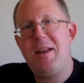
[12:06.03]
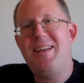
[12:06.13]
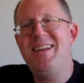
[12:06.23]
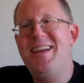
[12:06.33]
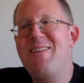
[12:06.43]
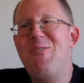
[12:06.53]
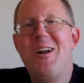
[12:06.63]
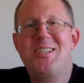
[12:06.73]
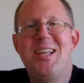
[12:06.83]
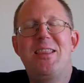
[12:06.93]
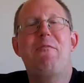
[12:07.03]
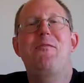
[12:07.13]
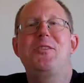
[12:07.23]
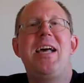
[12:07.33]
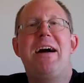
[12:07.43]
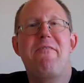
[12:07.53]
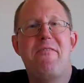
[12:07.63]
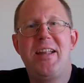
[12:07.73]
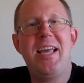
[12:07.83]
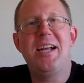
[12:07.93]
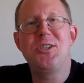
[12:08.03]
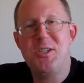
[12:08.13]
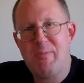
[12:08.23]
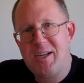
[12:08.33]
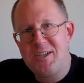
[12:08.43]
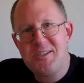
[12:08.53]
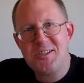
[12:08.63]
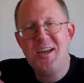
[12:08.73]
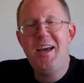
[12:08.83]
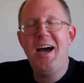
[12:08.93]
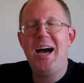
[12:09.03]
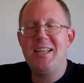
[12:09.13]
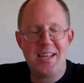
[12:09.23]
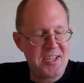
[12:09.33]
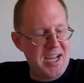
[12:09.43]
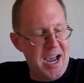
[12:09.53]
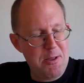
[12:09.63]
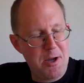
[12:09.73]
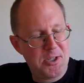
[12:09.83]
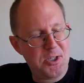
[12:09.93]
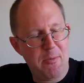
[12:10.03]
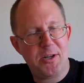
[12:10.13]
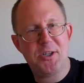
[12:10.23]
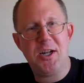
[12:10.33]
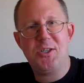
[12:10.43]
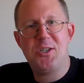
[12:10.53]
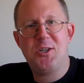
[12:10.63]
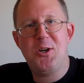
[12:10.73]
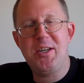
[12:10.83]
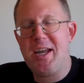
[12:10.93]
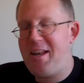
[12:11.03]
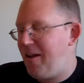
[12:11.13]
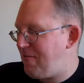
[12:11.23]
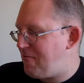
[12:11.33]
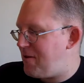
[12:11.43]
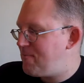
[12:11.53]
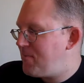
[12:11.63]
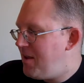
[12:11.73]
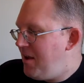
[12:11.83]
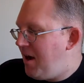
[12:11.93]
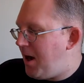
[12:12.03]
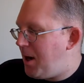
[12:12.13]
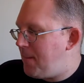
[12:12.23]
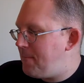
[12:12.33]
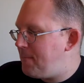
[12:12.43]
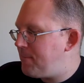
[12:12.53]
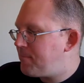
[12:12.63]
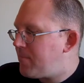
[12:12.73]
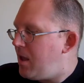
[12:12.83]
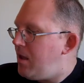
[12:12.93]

went and watched like the first half of it again, just because I liked the dialogue so much, and I just couldn't get enough of it.